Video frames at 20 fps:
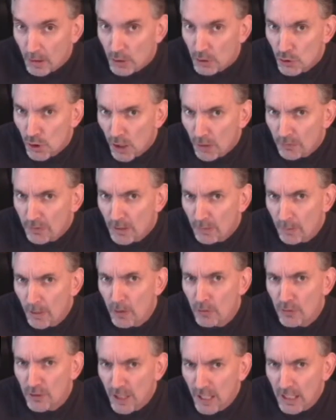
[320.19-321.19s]
So after
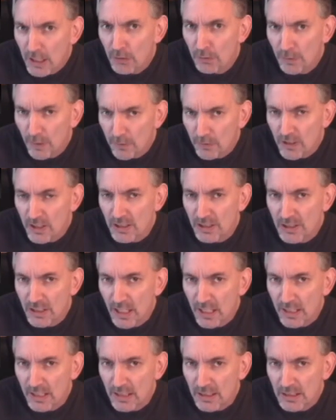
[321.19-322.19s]
about 10 or 15
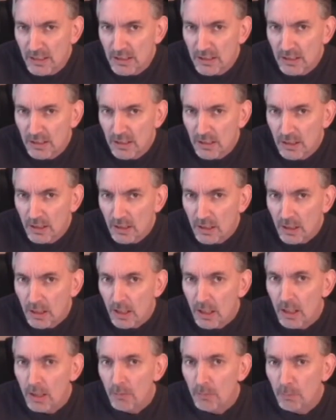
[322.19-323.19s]
seconds,
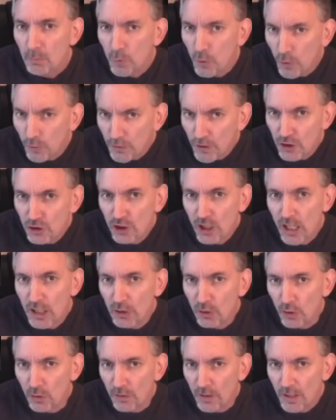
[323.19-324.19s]
move the
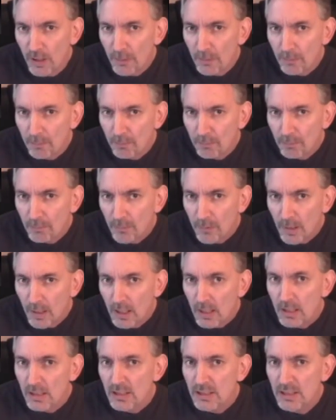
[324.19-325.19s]
jar over,
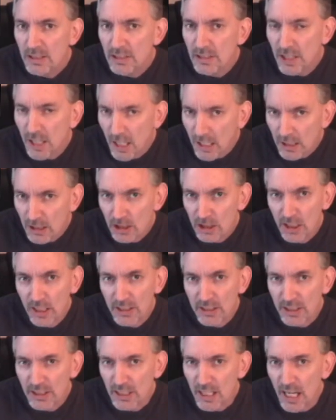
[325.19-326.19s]
start
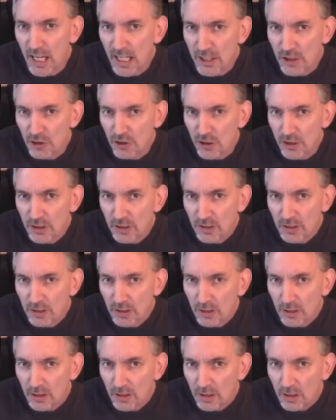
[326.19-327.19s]
collecting the hydrogen
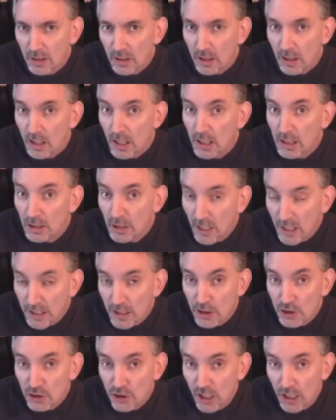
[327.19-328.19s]
and
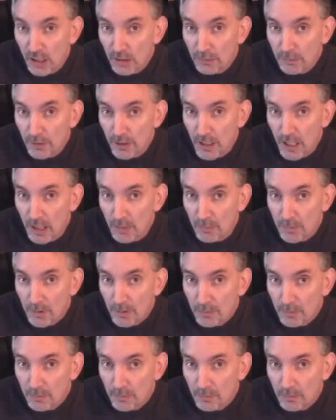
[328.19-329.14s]
let the jar fill up.